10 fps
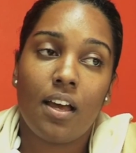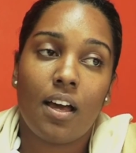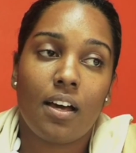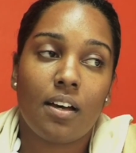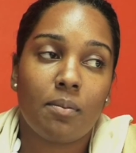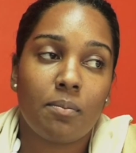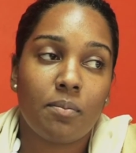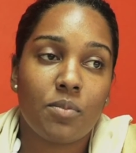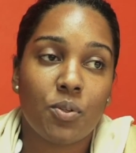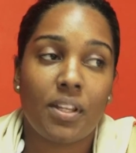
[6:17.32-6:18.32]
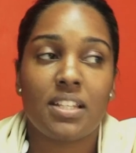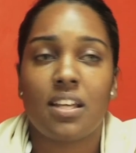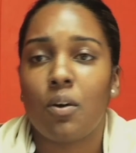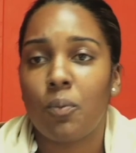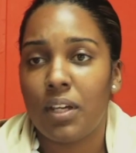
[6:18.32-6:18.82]
Um, so that's
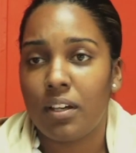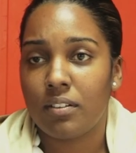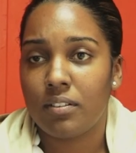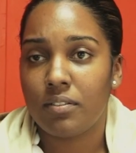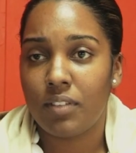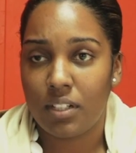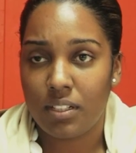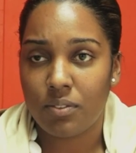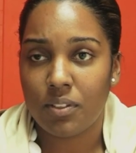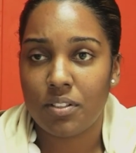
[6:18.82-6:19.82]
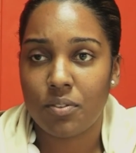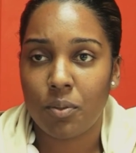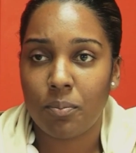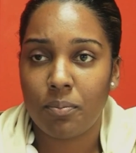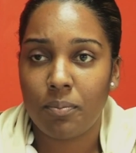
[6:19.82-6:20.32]
how we are very different
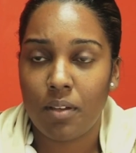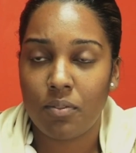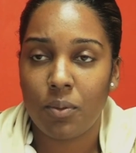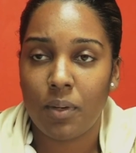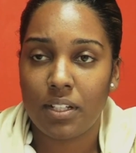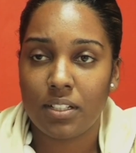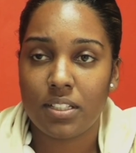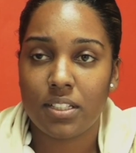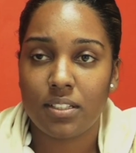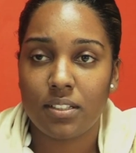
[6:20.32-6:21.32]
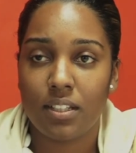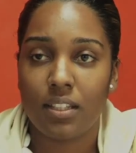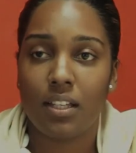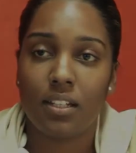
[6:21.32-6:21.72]
from everyone else in the